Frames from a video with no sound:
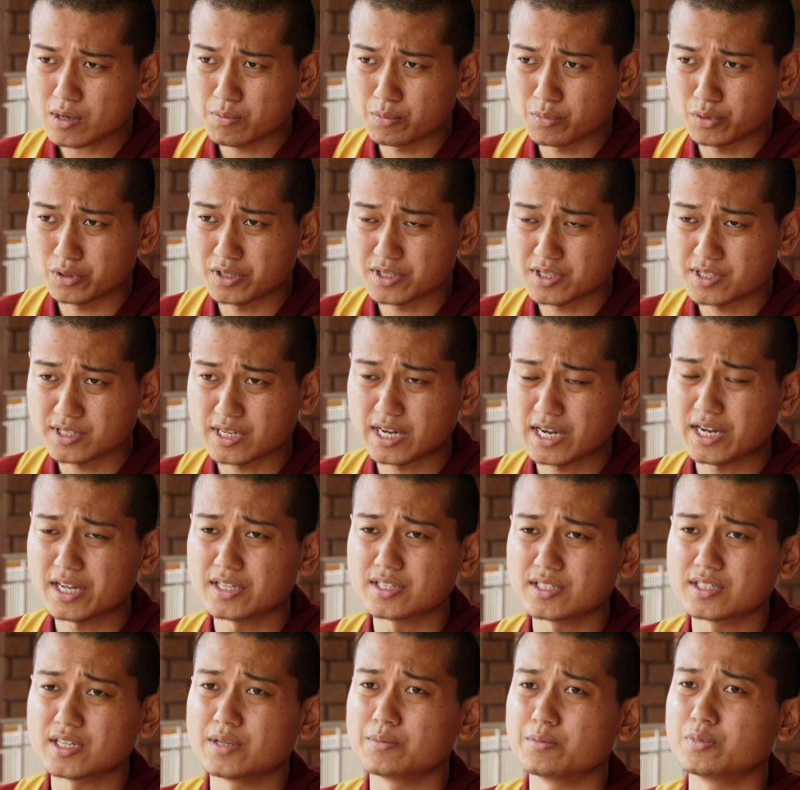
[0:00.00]
Buddhist
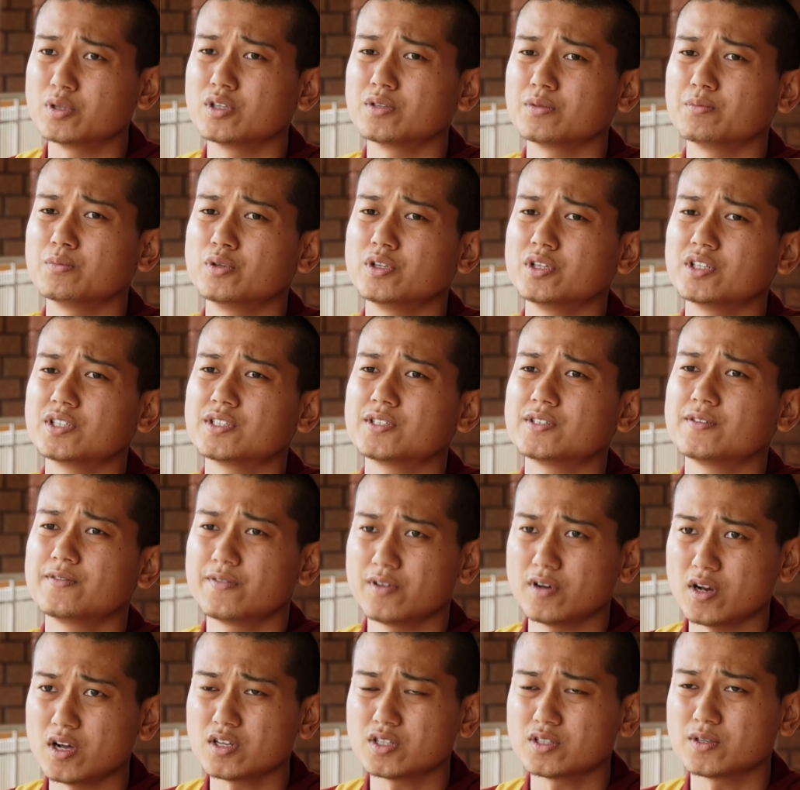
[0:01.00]
science and Buddhist
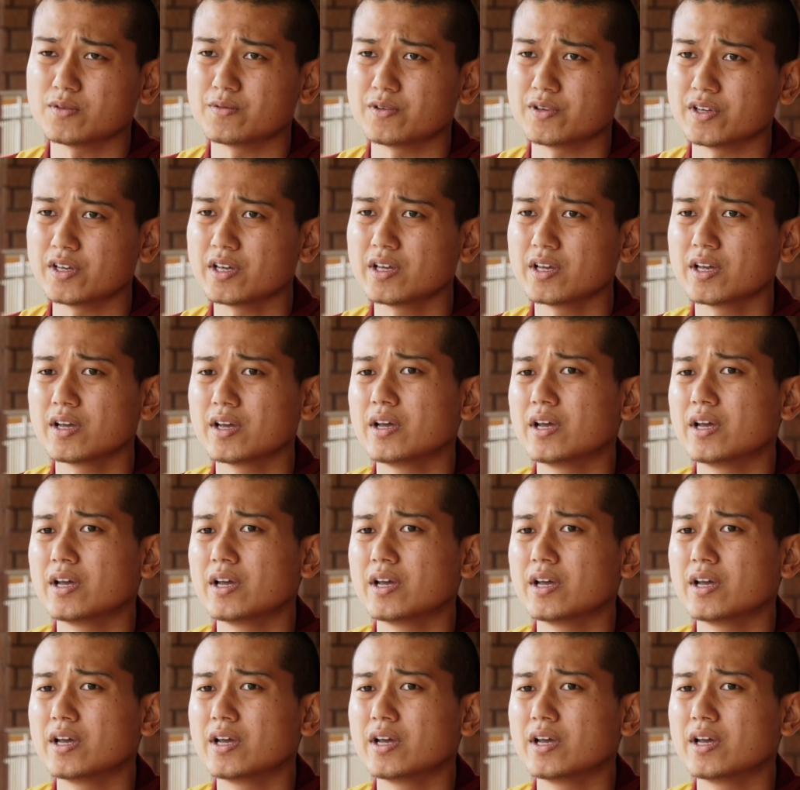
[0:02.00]
philosophy,